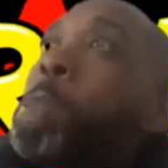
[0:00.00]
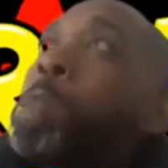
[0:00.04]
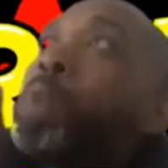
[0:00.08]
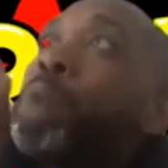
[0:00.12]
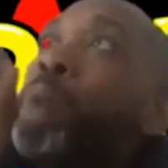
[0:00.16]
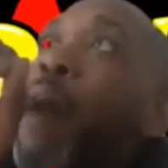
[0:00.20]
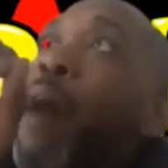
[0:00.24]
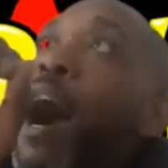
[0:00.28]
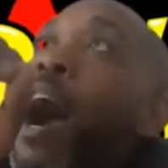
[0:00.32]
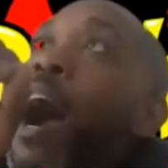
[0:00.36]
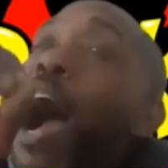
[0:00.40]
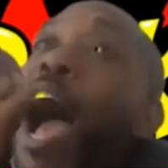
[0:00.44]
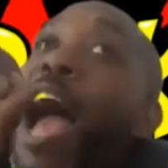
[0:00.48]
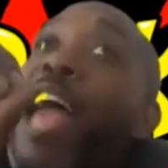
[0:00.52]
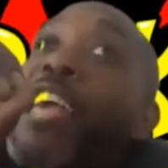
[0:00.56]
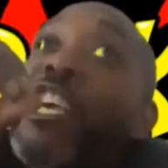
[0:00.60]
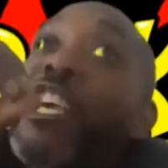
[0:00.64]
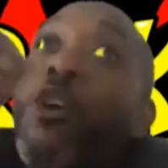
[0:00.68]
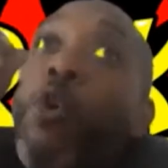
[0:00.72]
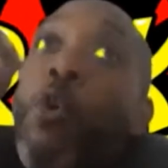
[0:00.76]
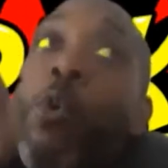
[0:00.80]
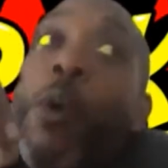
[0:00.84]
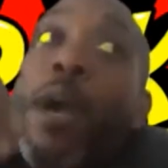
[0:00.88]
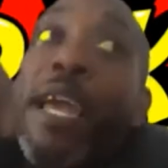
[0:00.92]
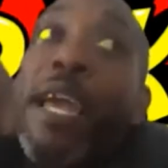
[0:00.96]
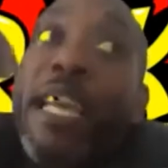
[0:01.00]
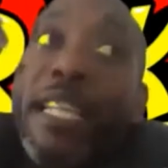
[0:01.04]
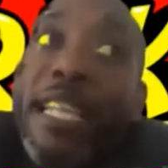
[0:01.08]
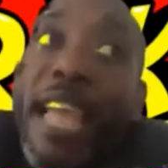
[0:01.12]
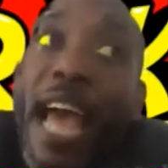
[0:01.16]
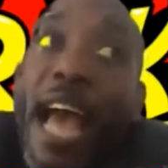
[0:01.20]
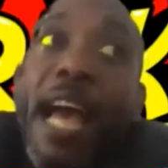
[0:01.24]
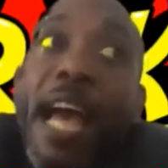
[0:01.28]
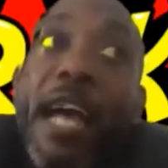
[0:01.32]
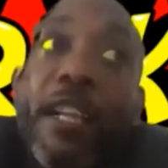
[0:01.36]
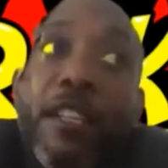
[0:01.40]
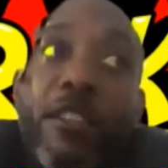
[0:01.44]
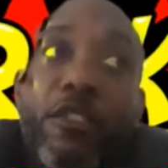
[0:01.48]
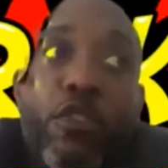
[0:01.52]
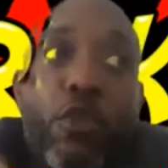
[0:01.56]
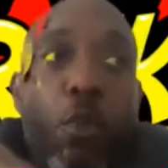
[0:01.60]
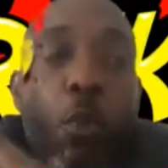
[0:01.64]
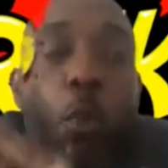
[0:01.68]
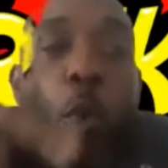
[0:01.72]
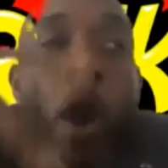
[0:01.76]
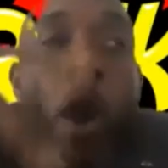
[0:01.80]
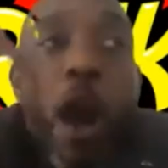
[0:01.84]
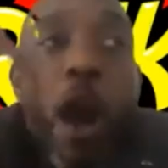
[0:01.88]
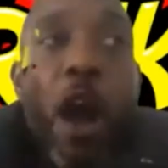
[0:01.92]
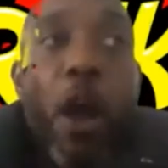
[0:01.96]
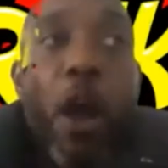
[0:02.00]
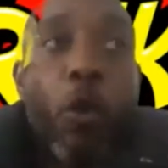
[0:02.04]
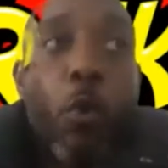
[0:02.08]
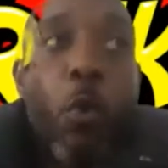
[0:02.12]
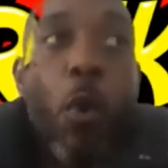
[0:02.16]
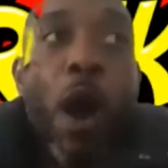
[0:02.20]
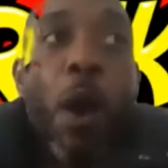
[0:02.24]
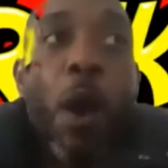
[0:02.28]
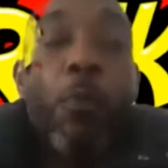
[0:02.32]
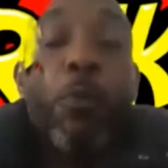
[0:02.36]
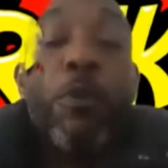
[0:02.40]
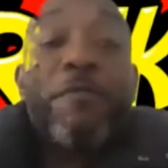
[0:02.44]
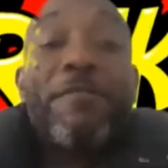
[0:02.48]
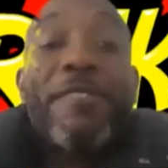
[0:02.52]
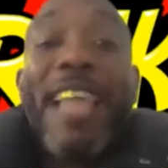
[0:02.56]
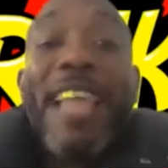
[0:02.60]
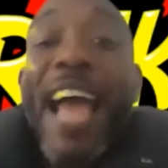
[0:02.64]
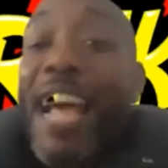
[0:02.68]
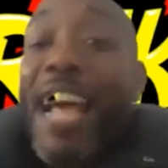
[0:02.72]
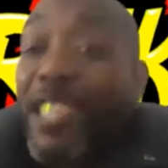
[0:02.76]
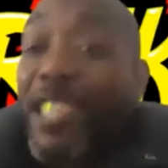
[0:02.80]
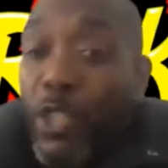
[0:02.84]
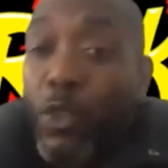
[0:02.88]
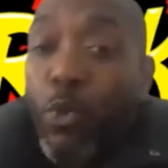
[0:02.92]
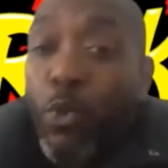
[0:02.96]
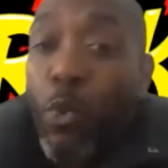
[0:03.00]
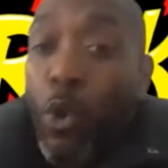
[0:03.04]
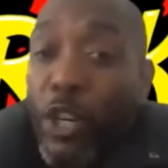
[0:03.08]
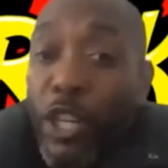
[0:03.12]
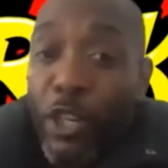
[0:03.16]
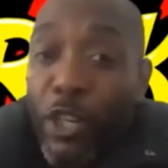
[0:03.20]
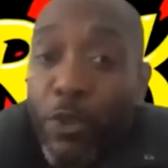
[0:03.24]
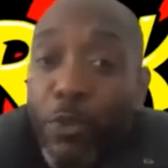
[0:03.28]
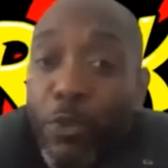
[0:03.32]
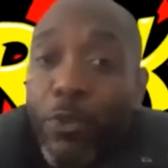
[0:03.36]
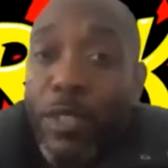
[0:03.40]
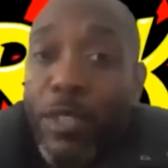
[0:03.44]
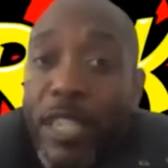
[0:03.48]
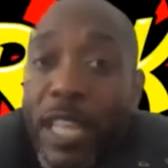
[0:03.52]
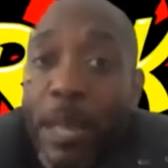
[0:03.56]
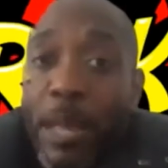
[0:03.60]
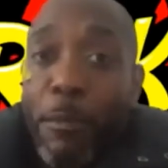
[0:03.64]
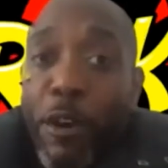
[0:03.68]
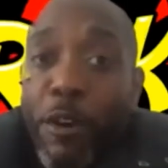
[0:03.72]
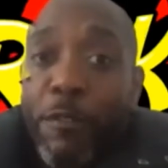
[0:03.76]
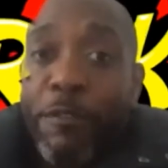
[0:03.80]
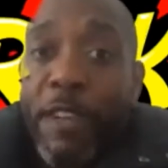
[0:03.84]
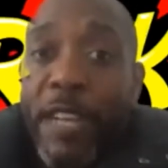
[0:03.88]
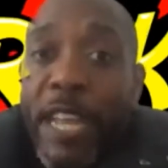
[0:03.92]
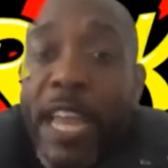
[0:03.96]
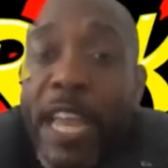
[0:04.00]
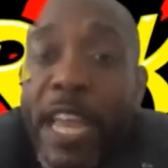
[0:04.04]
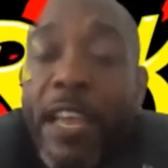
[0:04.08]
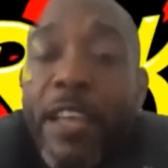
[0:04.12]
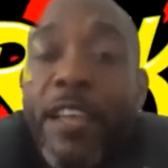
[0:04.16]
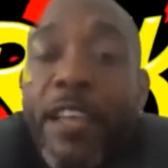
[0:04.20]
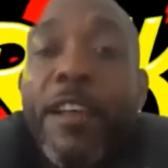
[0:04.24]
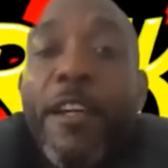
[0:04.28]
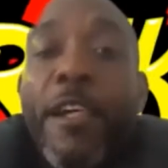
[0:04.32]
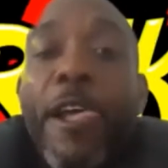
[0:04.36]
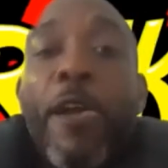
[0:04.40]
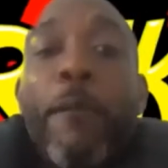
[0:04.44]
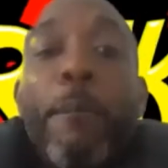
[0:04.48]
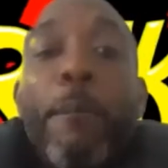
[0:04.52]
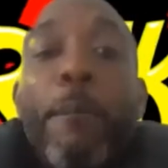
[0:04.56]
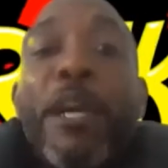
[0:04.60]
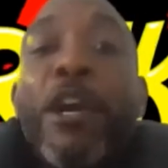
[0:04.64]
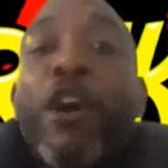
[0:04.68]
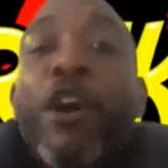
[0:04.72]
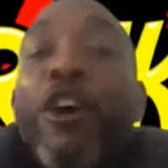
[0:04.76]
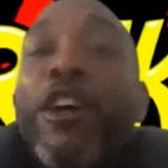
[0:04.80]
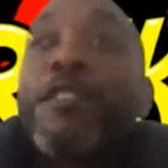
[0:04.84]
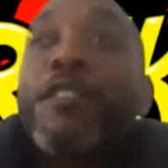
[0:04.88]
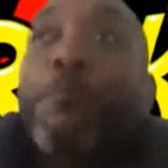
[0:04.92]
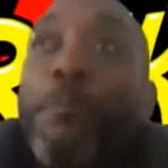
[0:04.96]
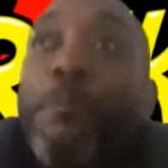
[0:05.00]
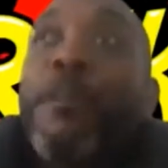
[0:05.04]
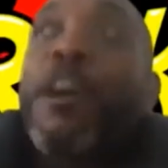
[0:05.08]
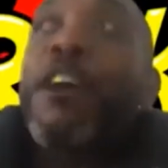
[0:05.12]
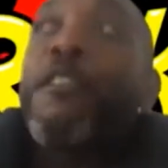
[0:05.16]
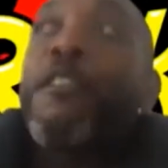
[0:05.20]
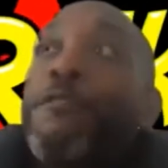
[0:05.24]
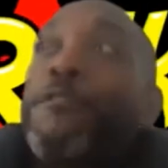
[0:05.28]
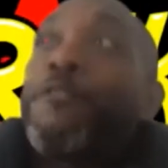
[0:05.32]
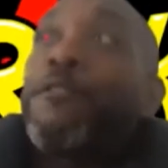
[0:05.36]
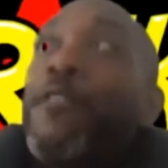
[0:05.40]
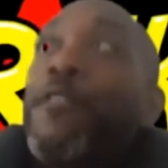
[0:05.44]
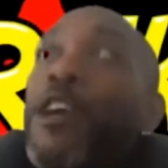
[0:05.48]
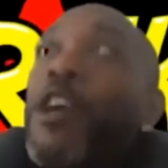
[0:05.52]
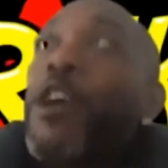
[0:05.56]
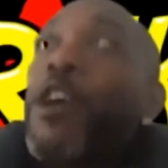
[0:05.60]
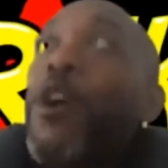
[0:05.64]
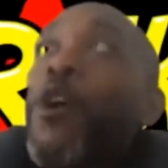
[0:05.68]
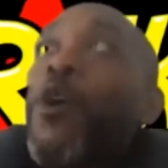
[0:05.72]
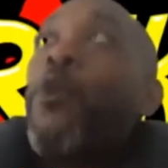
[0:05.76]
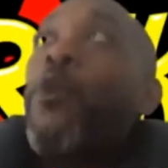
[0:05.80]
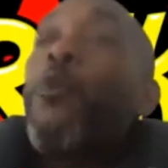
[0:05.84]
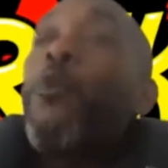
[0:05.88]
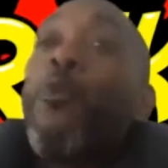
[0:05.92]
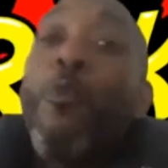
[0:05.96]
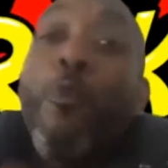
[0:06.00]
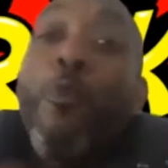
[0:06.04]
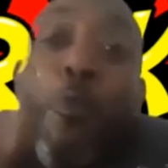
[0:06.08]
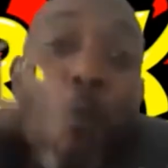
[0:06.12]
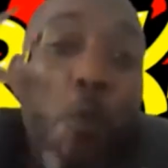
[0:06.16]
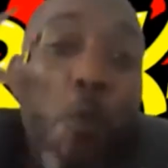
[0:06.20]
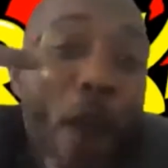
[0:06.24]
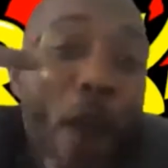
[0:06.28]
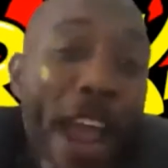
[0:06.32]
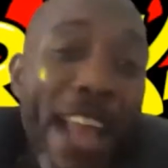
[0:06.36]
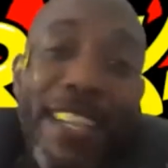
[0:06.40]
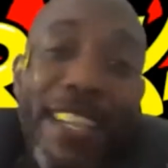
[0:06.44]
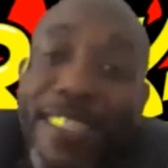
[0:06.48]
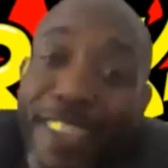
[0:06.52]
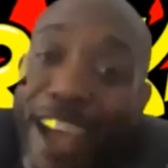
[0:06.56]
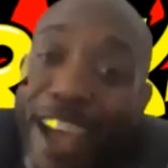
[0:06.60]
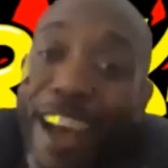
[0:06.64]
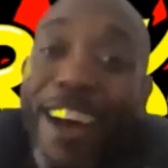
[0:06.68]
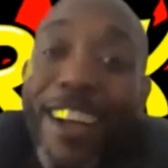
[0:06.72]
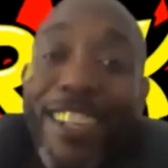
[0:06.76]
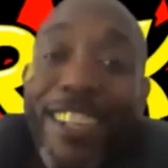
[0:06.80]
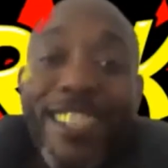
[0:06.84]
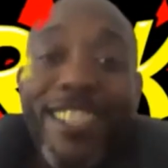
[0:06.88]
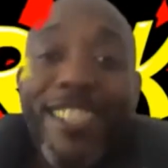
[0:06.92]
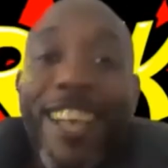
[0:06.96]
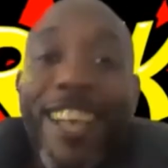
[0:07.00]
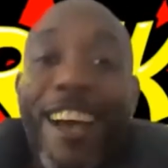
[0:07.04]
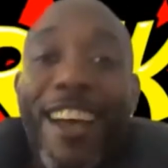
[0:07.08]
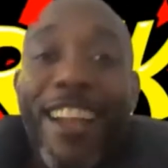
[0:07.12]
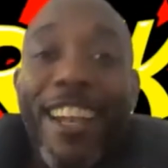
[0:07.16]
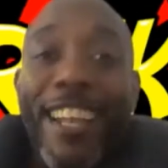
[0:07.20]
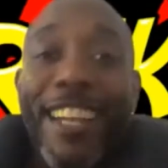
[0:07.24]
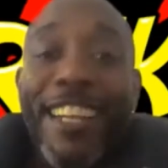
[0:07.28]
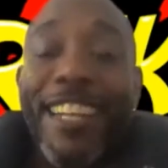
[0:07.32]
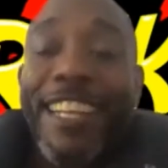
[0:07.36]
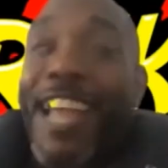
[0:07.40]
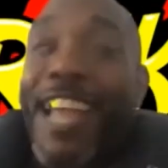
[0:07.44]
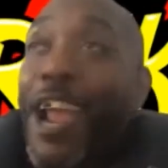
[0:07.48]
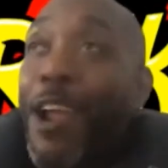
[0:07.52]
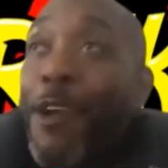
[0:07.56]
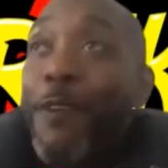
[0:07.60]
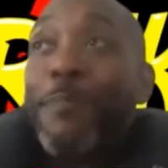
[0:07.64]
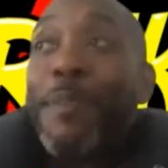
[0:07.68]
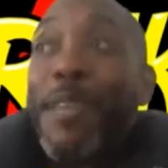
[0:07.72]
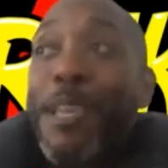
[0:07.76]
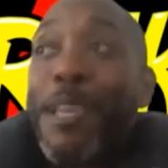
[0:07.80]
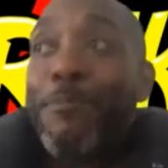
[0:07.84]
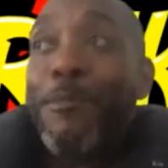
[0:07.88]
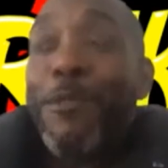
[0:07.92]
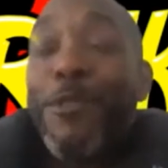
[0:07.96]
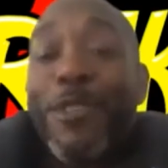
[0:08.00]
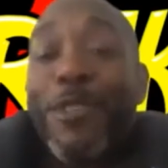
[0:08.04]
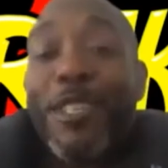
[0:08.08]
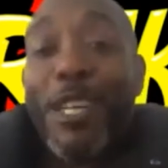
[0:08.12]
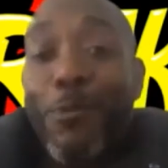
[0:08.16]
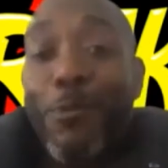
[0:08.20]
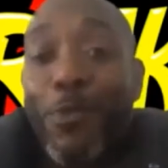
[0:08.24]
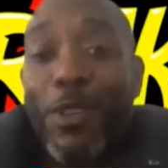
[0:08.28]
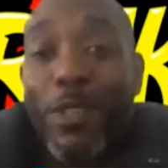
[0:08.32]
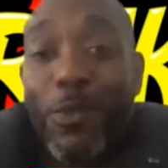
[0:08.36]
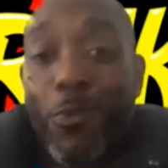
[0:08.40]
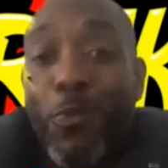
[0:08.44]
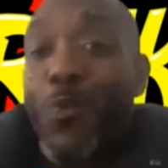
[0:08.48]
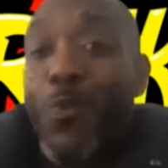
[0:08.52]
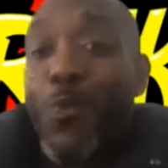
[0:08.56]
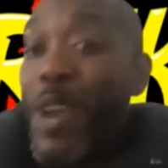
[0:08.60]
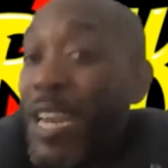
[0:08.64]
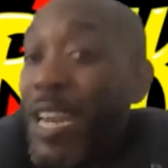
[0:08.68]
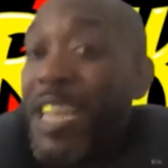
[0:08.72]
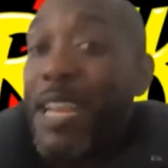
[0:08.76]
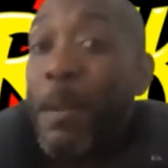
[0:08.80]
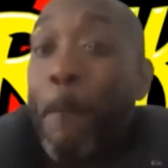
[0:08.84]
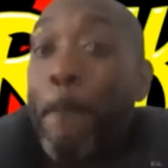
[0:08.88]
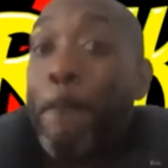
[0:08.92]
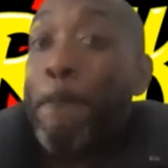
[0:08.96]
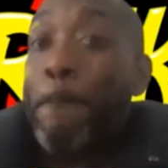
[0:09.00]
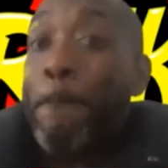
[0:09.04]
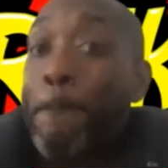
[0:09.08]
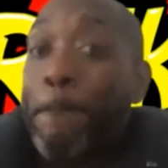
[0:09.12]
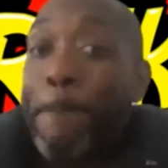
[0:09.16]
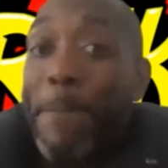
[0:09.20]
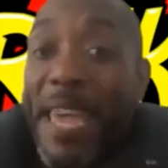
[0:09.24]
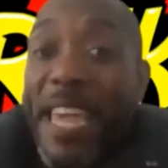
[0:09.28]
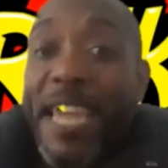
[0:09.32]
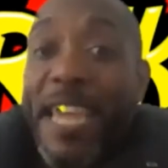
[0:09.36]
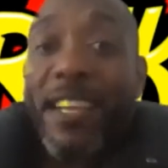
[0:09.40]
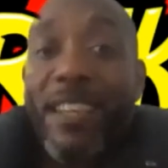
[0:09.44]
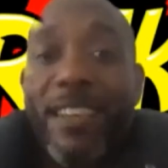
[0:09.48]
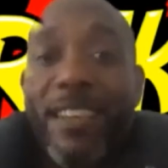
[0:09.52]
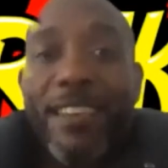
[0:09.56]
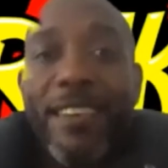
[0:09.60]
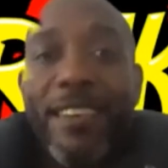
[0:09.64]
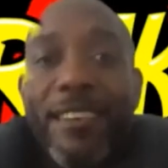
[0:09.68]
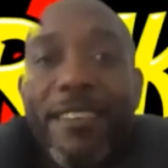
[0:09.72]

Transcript: But I equate that to Wagwan with that squad of youths them over there because, bruv, when dancehall and Caribbean music was winning big,